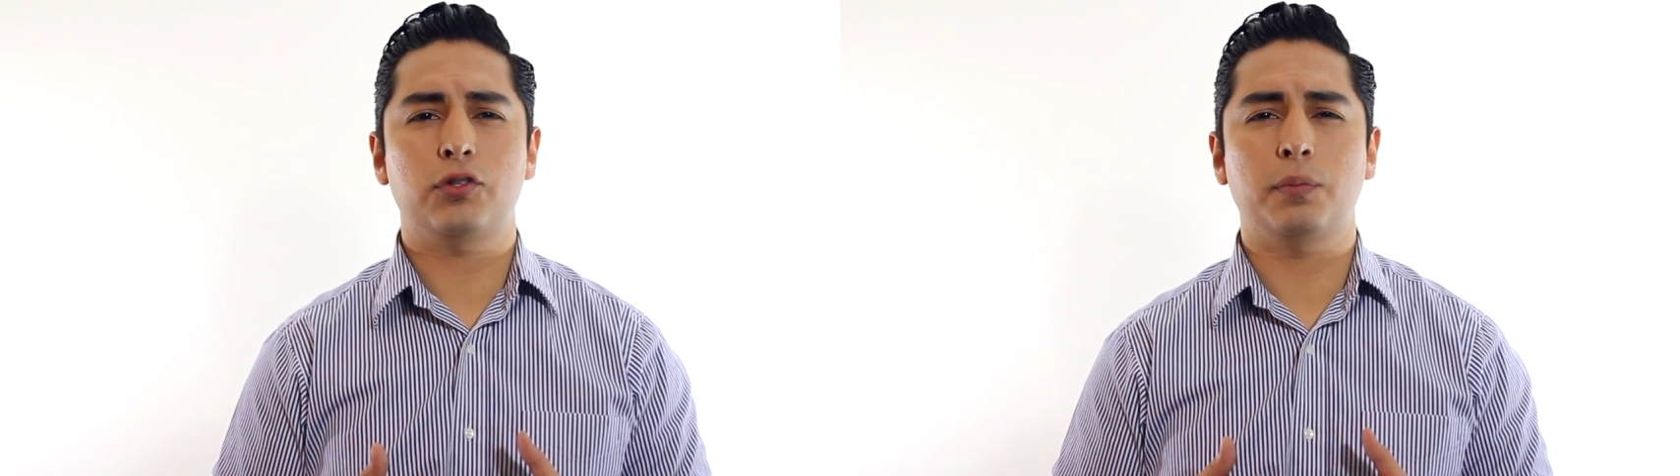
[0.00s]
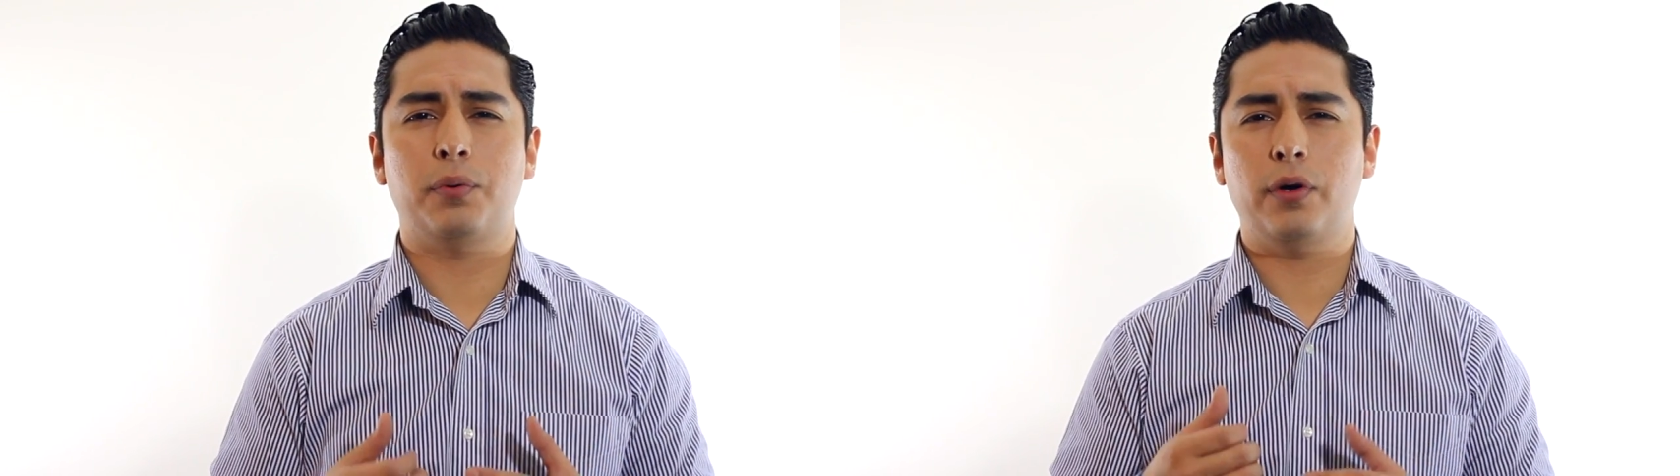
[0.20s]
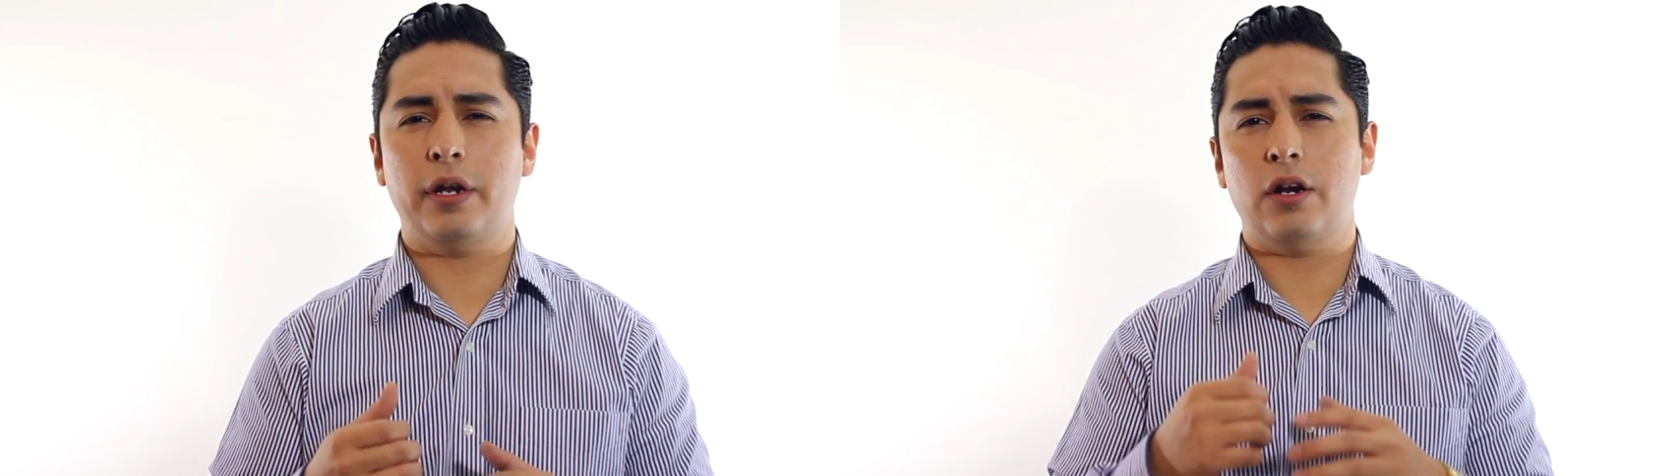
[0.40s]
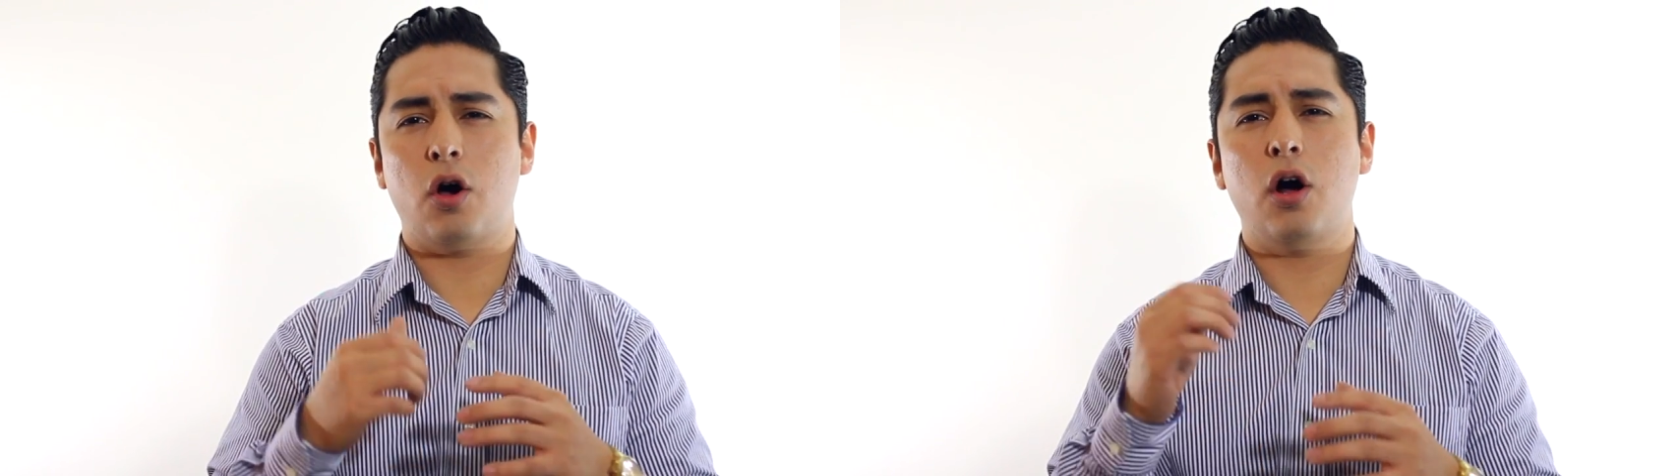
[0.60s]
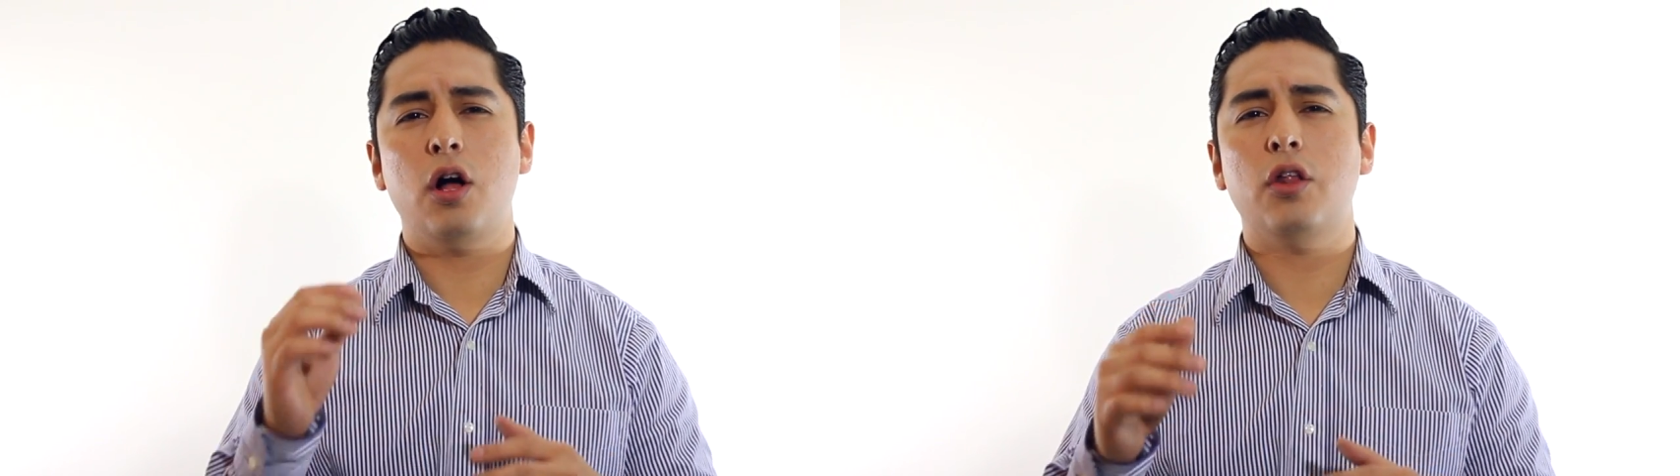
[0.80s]
to put in
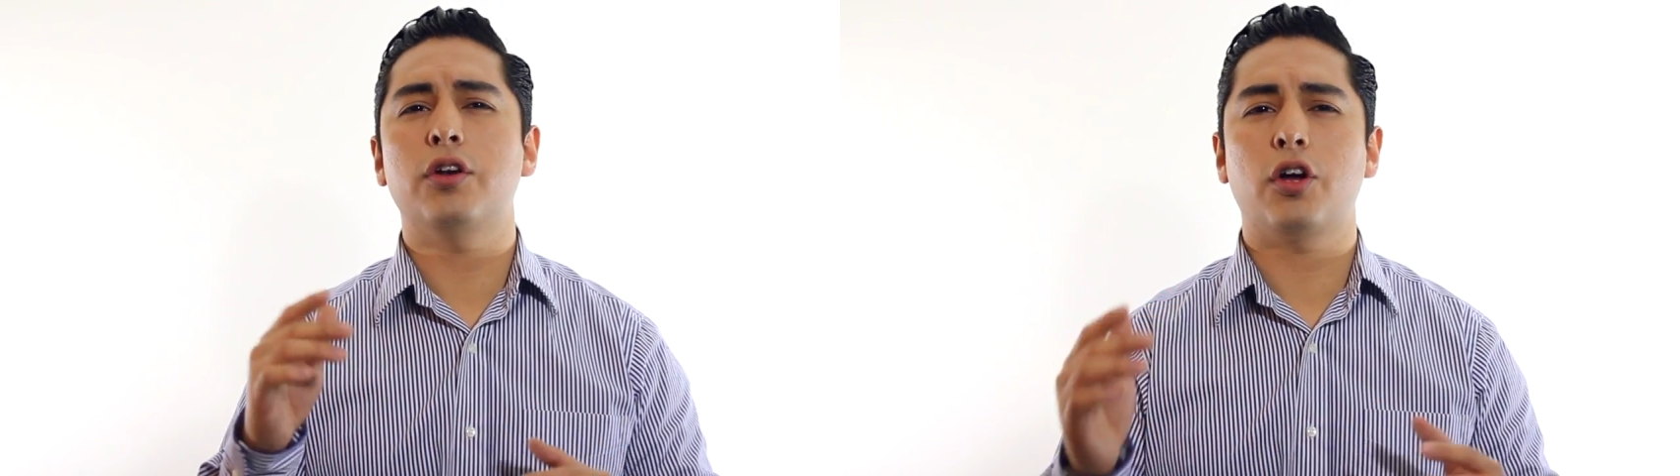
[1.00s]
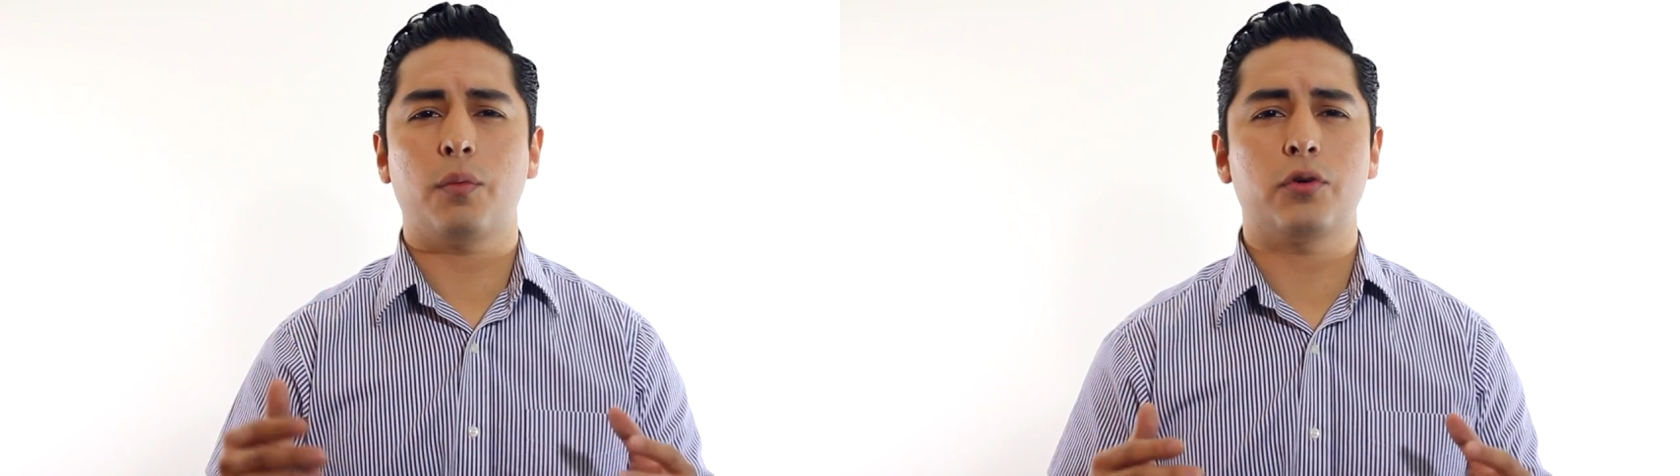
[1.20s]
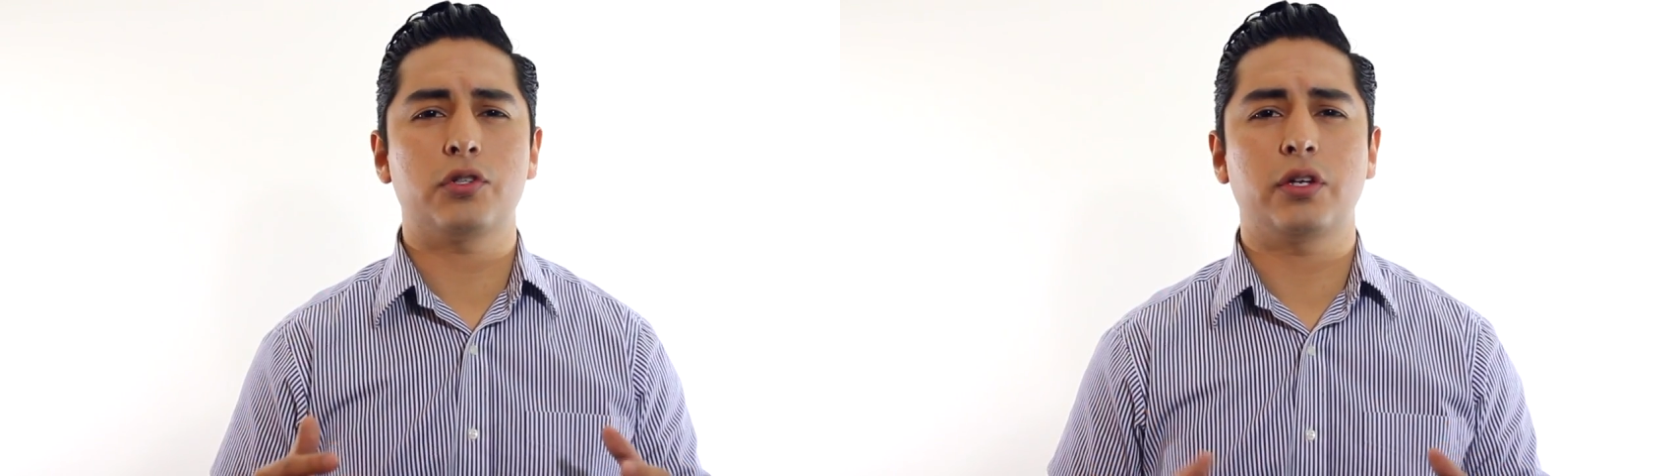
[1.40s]
all the numbers